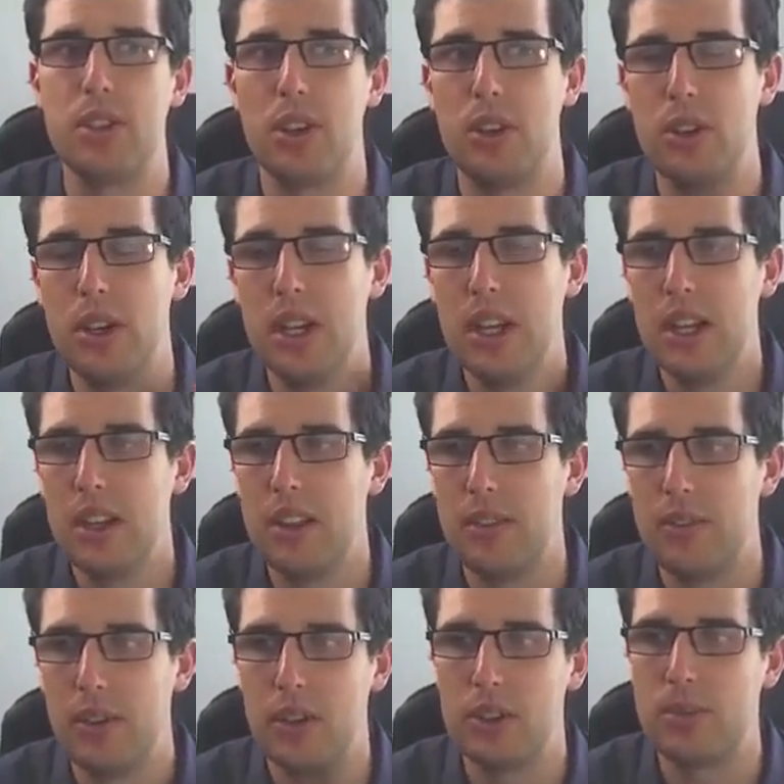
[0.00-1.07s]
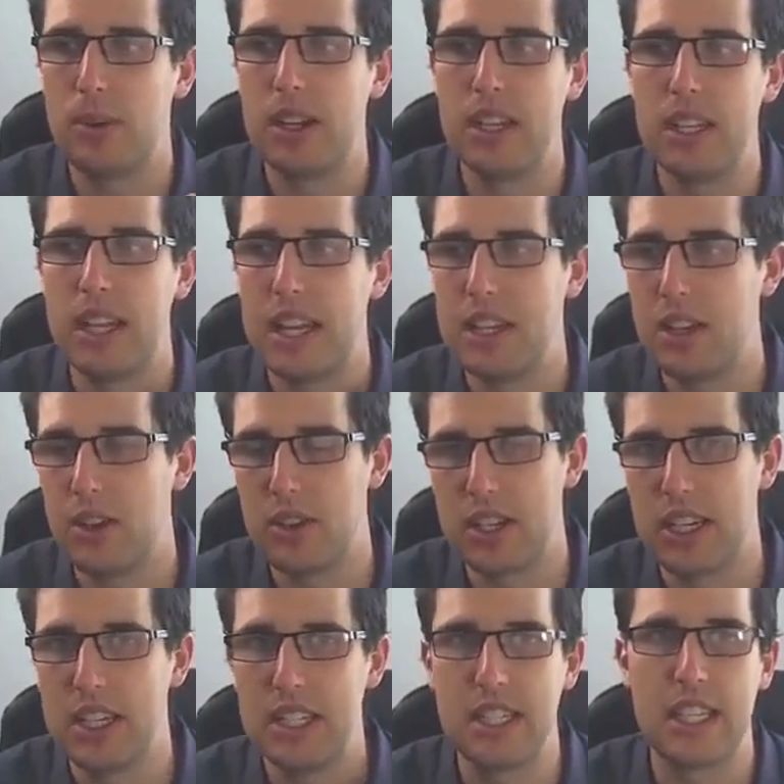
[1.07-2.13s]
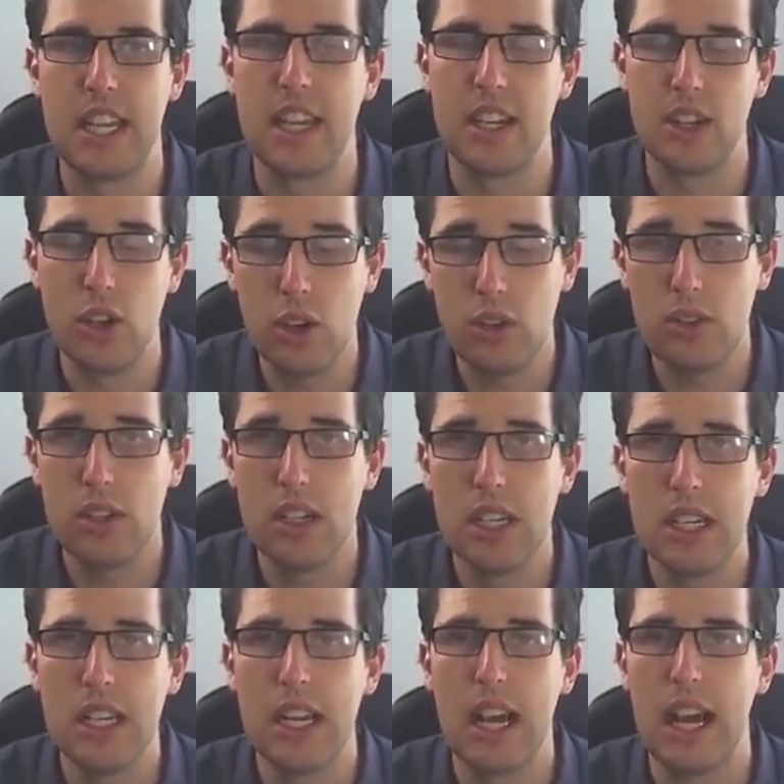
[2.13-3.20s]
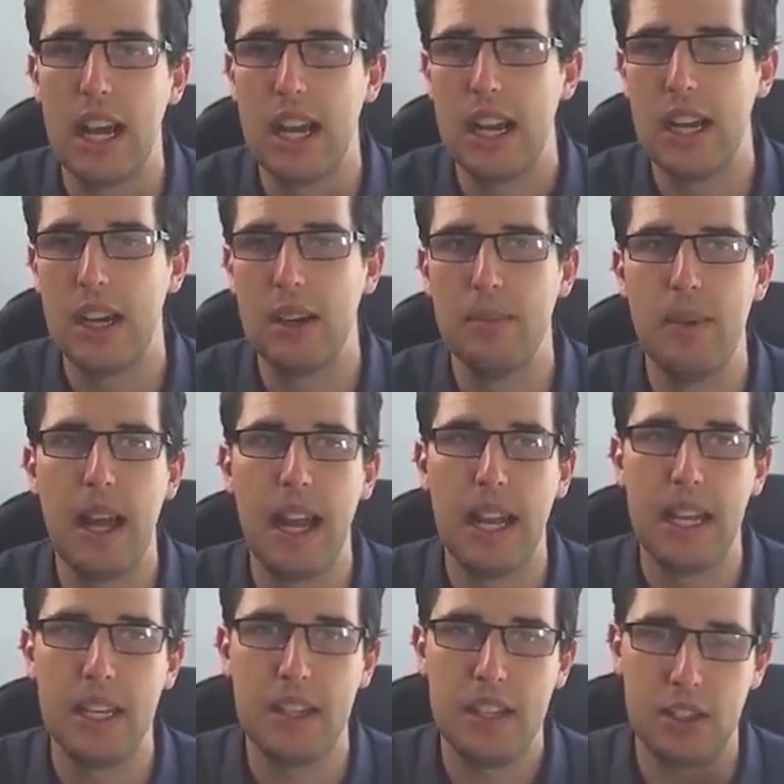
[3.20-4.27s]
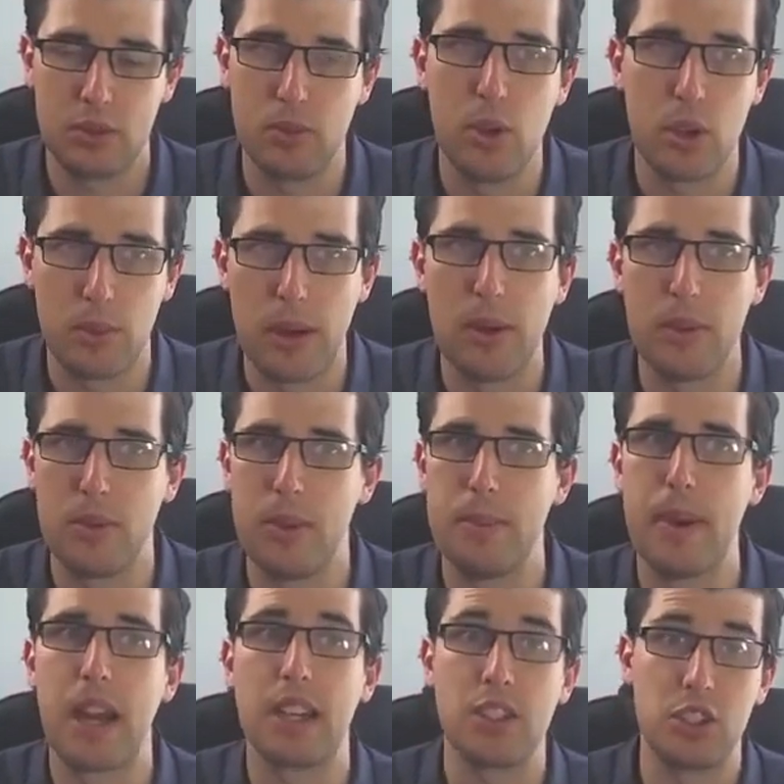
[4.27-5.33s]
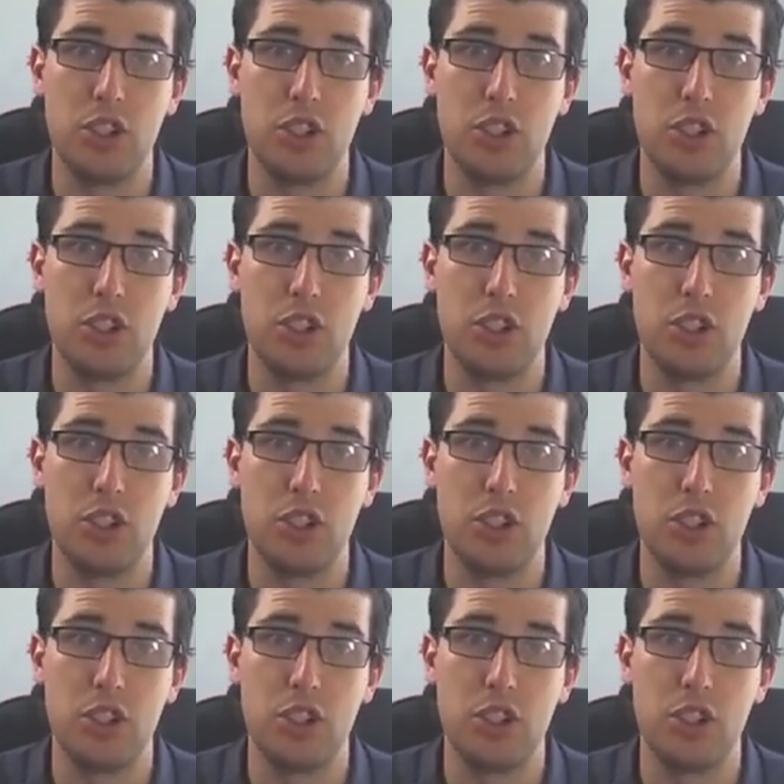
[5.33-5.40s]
So the first one, they don't get a discount at all, and this will work well with remarketing.